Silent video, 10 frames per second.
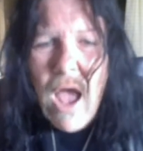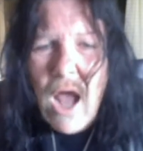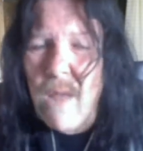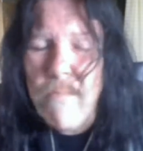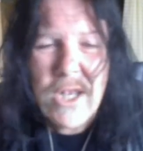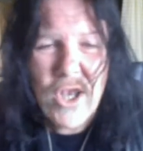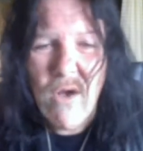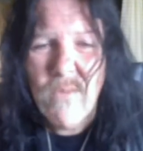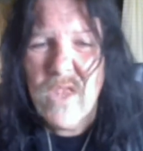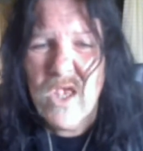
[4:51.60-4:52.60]
I bet you
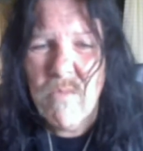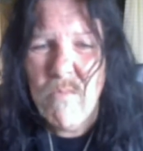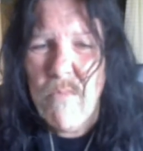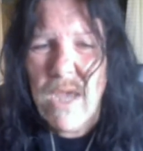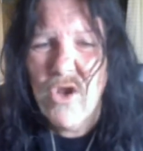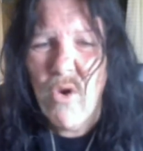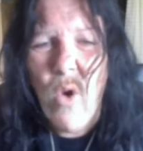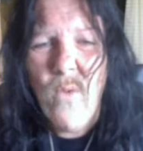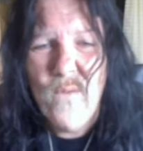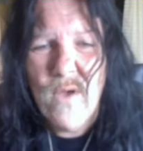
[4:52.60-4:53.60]
I've just made you
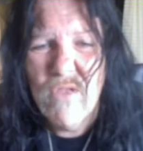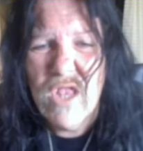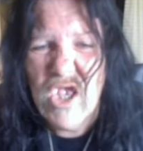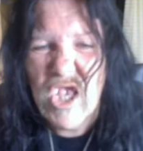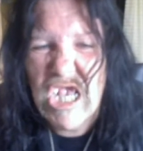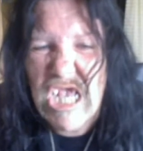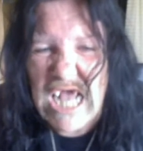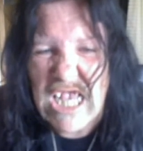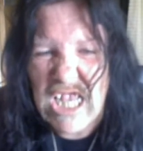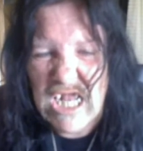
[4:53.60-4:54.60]
all feel
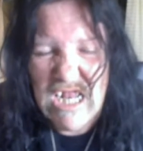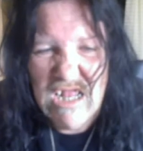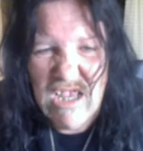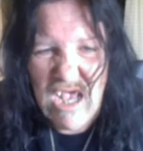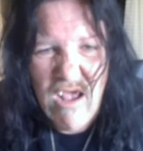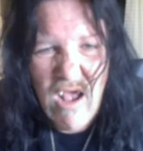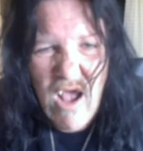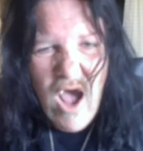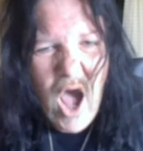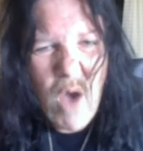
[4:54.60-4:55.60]
disgusted and say,
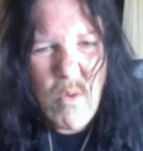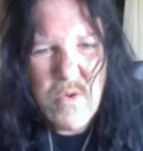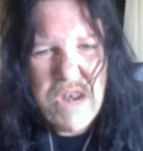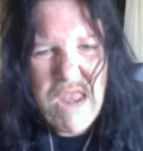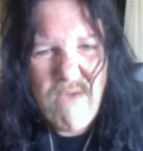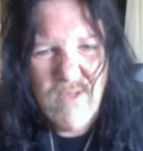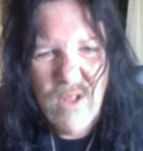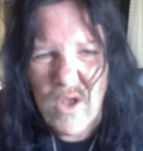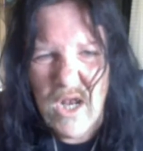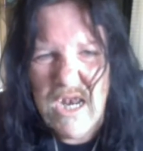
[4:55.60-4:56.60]
I will never
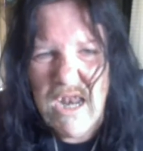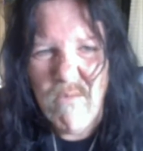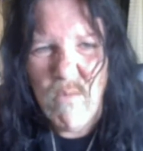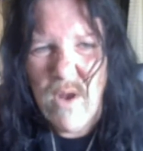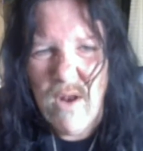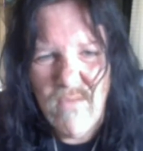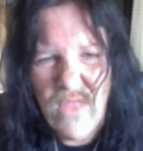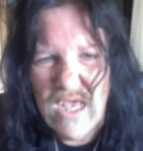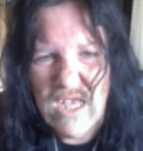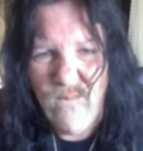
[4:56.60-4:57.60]
look at another one of
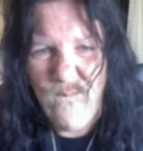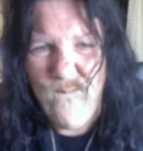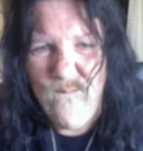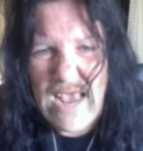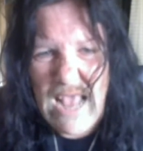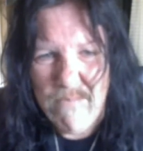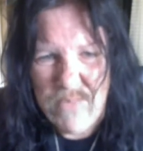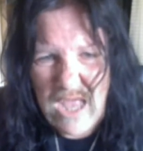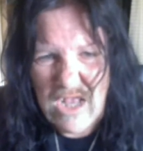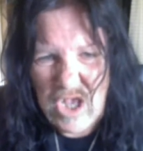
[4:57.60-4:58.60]
these fang
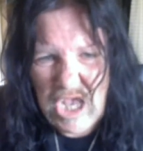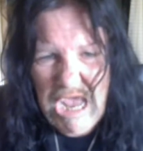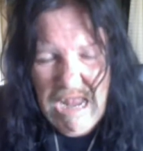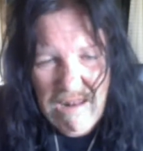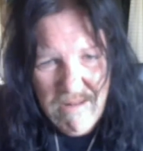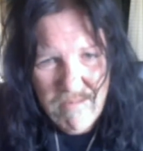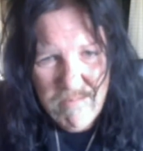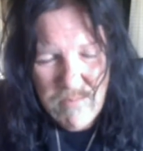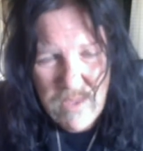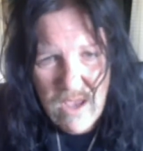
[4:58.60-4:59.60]
updates again.
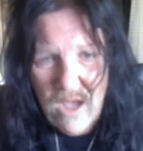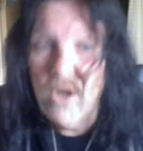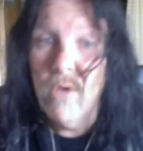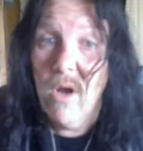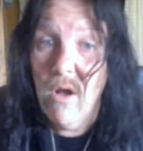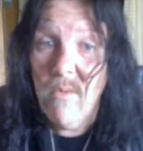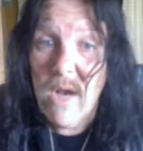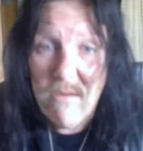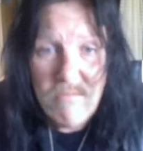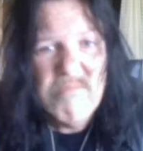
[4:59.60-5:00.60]
And you know what I
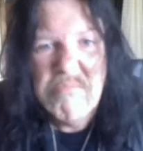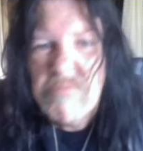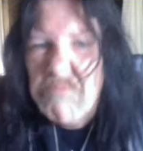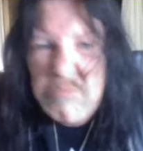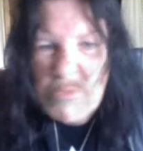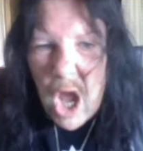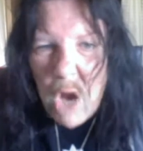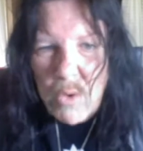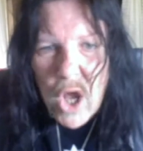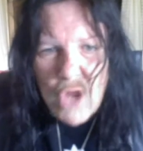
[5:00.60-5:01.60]
reckon?
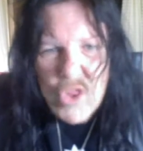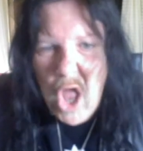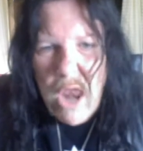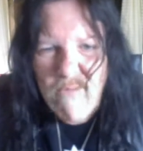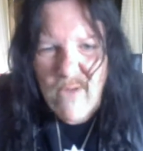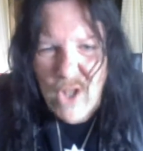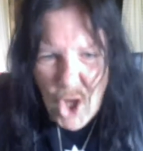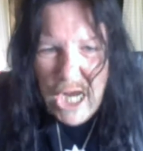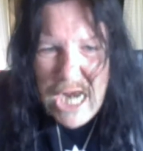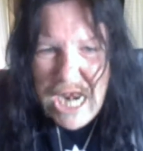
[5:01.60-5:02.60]
Don't. Don't ever
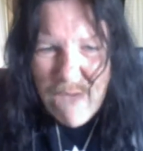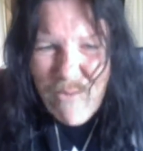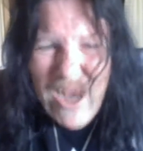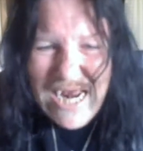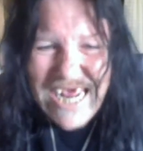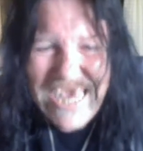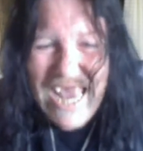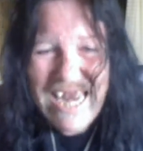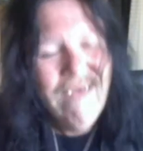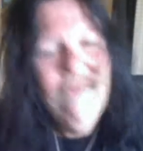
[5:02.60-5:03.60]
look at it that one
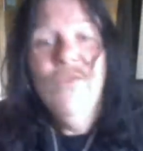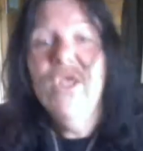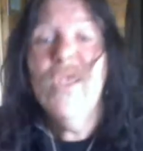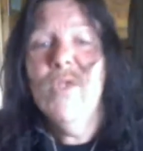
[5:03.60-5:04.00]
again. This